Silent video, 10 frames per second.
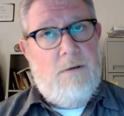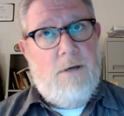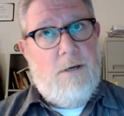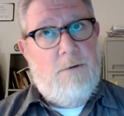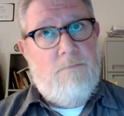
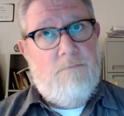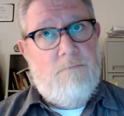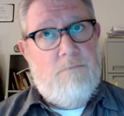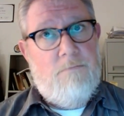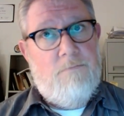um,
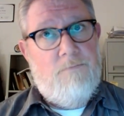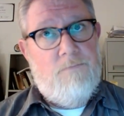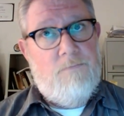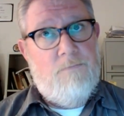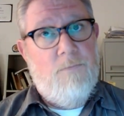
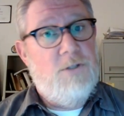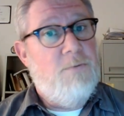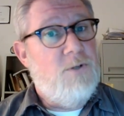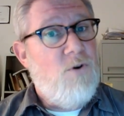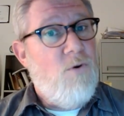
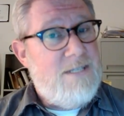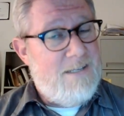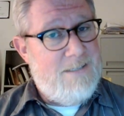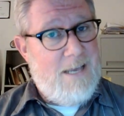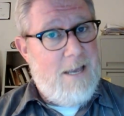multiple choice
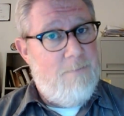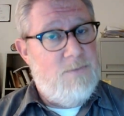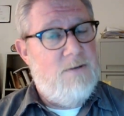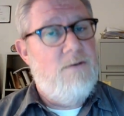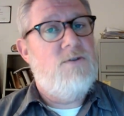
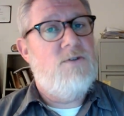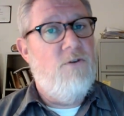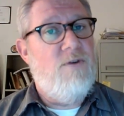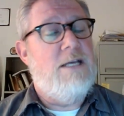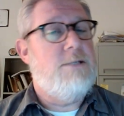exams,
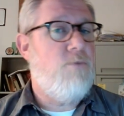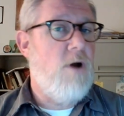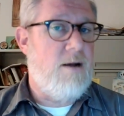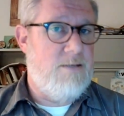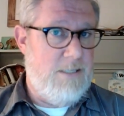serving as
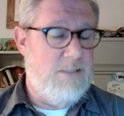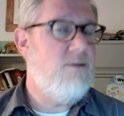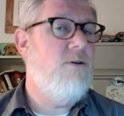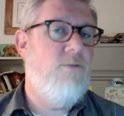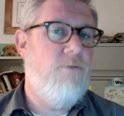
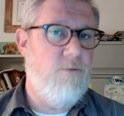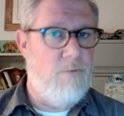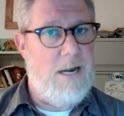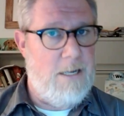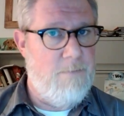proxies for
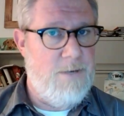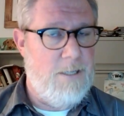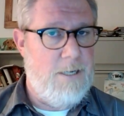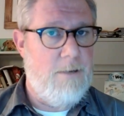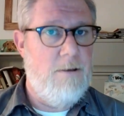writing
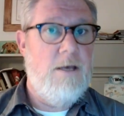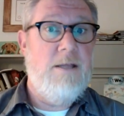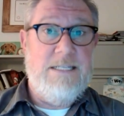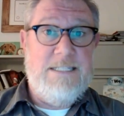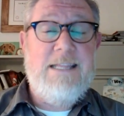ability.
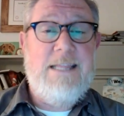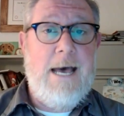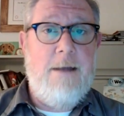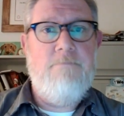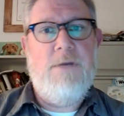They did
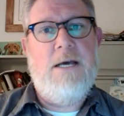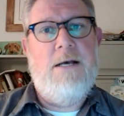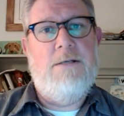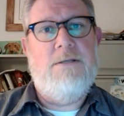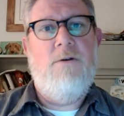that
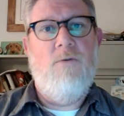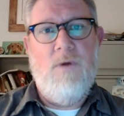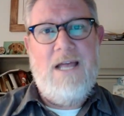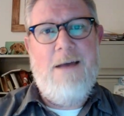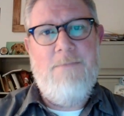because
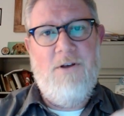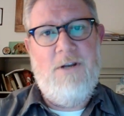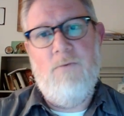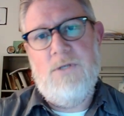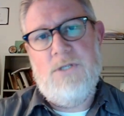
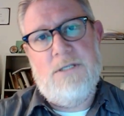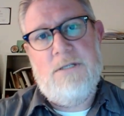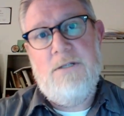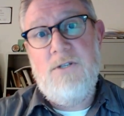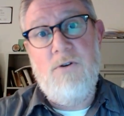reliability was
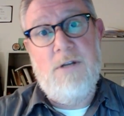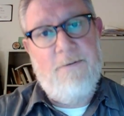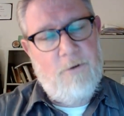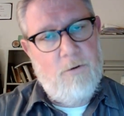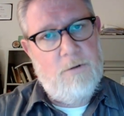just too
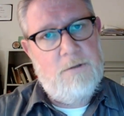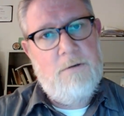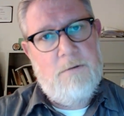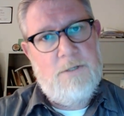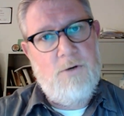difficult
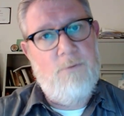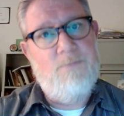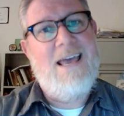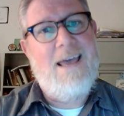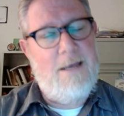to
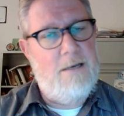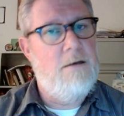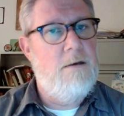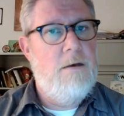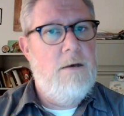obtain.
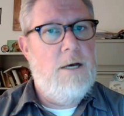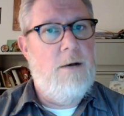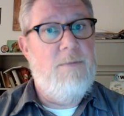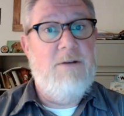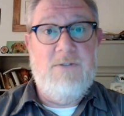
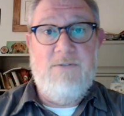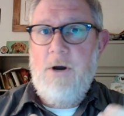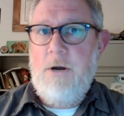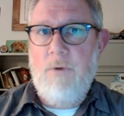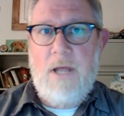Um, it was
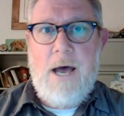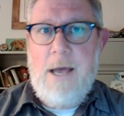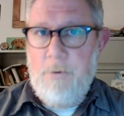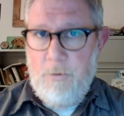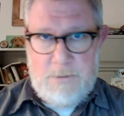very
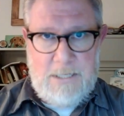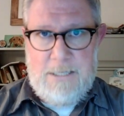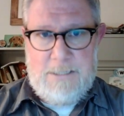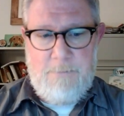reliable to get